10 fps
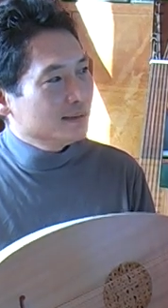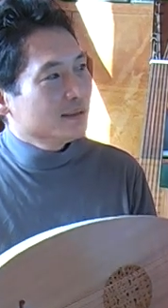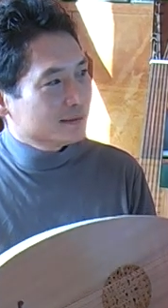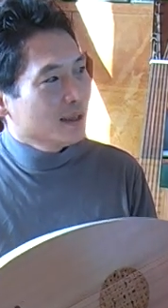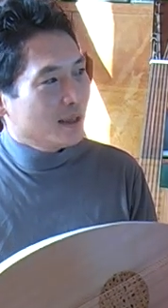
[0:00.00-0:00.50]

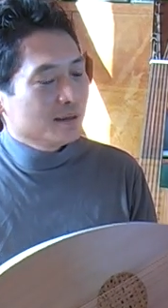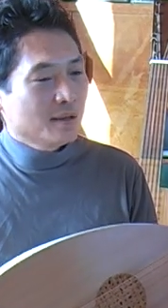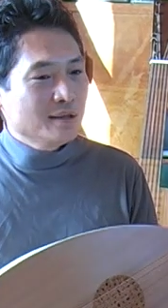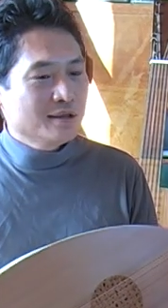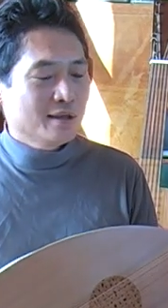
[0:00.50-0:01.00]
Yes. And
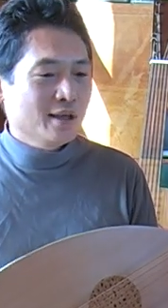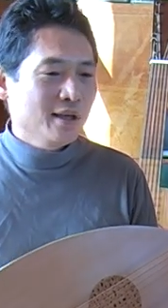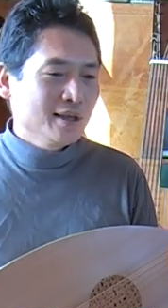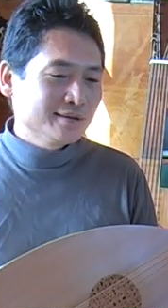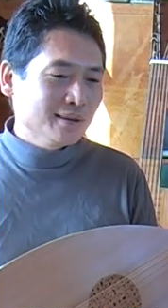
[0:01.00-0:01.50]

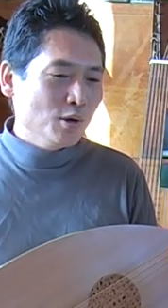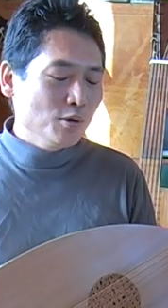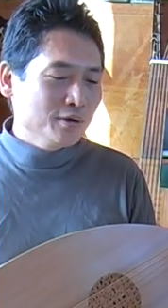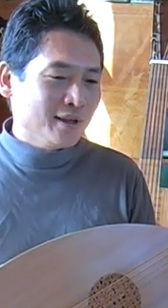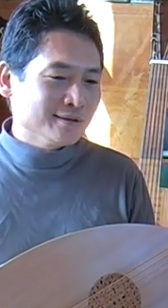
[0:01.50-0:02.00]
actually, some
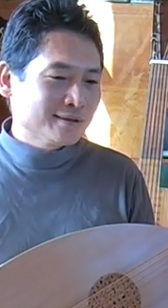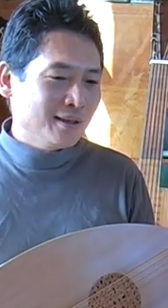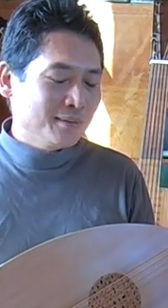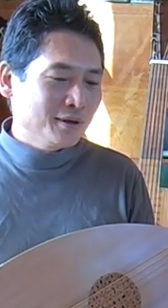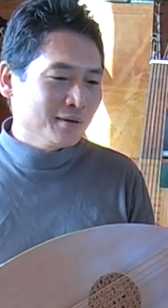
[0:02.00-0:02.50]
audience
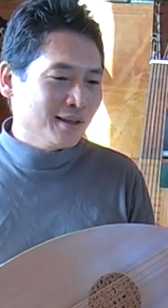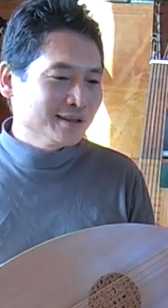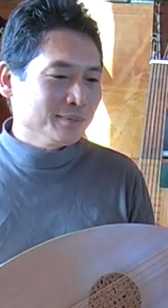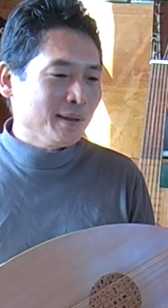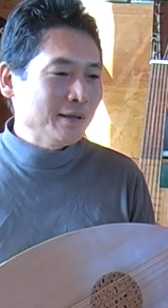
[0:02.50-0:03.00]
came to
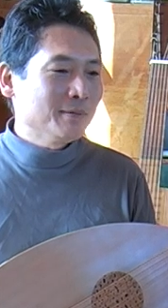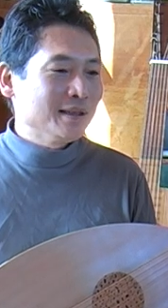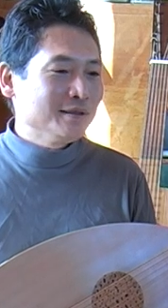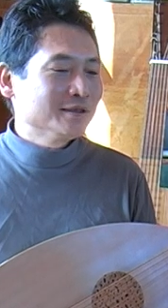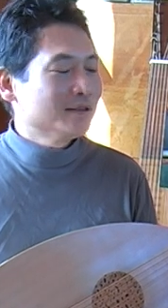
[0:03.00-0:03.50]
ask me if I
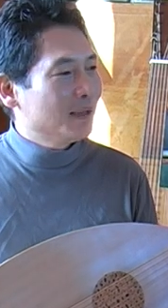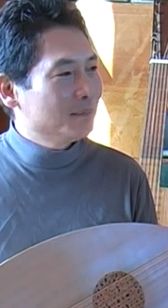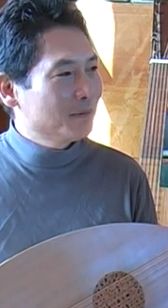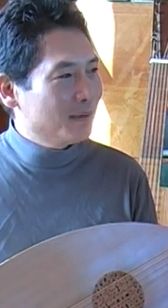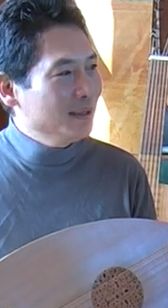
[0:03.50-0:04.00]
used the
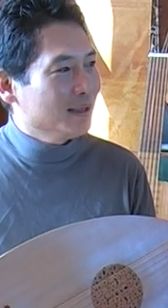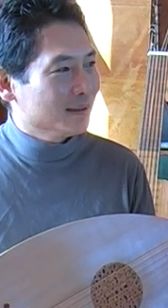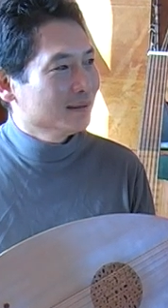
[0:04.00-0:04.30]
amplifier.